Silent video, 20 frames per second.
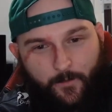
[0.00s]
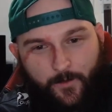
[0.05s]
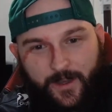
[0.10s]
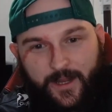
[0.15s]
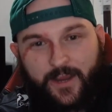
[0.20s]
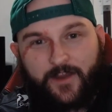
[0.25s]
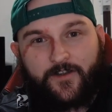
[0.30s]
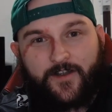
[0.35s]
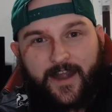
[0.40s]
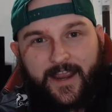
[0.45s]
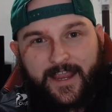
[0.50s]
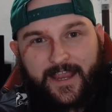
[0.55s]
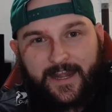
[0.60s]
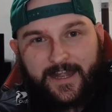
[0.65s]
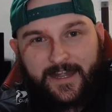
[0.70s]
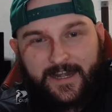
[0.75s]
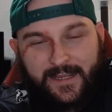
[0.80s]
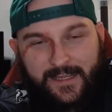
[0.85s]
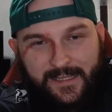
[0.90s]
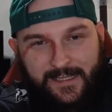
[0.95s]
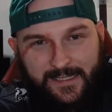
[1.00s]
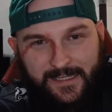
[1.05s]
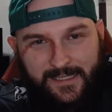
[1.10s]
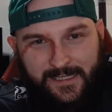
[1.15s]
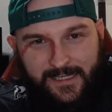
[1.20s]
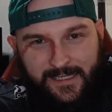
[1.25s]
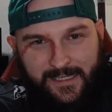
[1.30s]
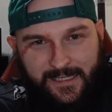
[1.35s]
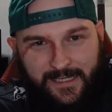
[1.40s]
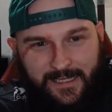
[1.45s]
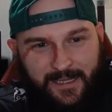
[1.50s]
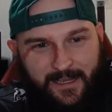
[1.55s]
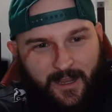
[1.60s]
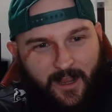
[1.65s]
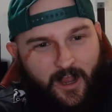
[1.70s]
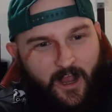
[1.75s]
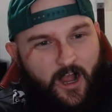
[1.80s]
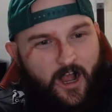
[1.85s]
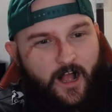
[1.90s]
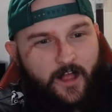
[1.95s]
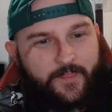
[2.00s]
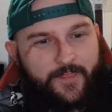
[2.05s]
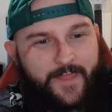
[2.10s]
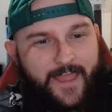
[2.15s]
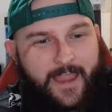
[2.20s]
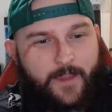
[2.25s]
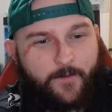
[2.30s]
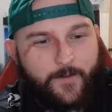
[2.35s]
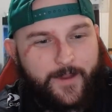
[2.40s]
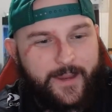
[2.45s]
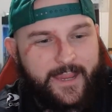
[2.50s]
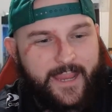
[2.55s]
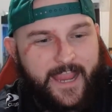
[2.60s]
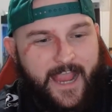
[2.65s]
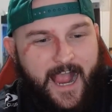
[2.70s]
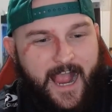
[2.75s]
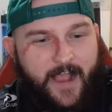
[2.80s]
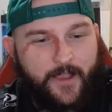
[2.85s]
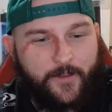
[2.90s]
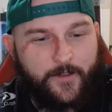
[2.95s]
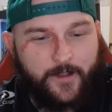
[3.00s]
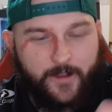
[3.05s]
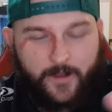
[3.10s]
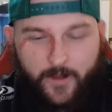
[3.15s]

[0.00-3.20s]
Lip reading: What do you reckon? Oh, there we go.